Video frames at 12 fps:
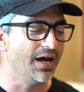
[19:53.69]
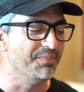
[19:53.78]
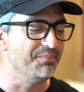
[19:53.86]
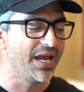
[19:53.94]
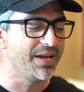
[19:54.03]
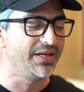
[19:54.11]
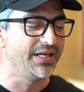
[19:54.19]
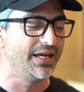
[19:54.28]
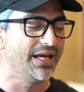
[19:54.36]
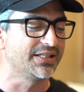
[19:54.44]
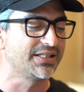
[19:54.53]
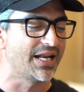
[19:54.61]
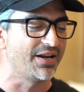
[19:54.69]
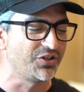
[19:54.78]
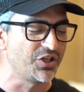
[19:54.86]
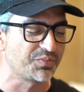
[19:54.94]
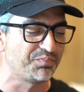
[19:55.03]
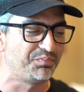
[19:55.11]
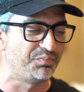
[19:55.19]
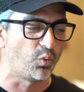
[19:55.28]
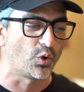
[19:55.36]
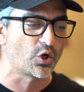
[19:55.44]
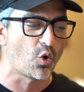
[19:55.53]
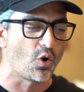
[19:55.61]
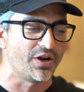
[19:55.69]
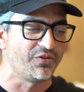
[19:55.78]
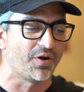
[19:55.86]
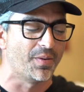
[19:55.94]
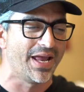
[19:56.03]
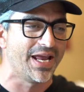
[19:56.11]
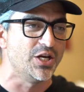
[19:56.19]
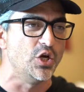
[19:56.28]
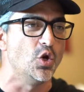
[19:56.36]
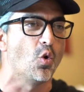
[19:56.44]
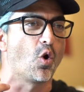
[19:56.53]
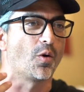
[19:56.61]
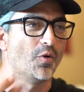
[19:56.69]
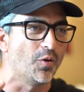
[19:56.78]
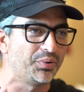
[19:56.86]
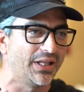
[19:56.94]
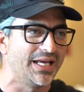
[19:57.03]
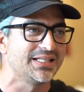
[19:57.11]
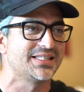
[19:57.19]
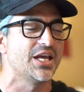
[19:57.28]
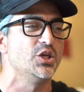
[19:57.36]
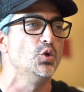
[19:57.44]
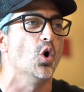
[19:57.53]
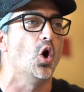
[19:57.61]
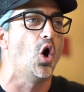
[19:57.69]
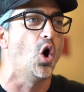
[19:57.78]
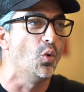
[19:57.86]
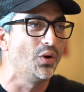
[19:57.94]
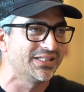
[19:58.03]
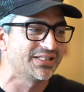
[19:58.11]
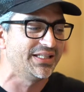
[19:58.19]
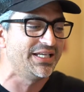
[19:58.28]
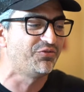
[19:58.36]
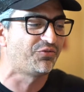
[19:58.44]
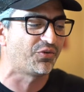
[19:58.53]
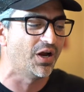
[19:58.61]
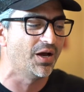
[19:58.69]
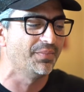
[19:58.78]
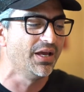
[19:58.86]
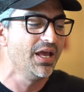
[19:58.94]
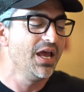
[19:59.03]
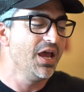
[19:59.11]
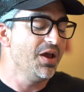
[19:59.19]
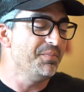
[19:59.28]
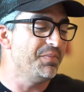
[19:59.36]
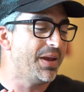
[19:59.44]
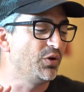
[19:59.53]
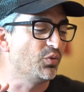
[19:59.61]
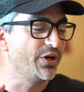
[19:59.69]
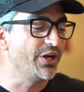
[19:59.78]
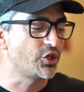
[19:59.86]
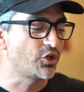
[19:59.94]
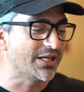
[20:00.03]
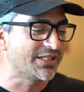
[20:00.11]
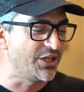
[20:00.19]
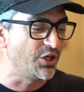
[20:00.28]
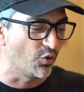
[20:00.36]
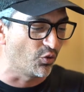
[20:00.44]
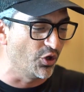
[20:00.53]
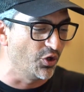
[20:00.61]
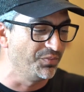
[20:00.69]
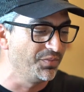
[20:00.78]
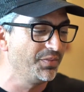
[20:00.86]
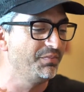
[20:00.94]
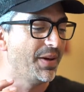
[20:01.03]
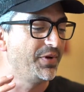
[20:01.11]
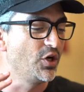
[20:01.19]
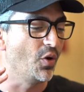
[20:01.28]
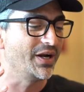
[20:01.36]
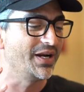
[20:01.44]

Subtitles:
maybe instead of just recording from a normal place that you always lead from, maybe readdressing your room, maybe going to the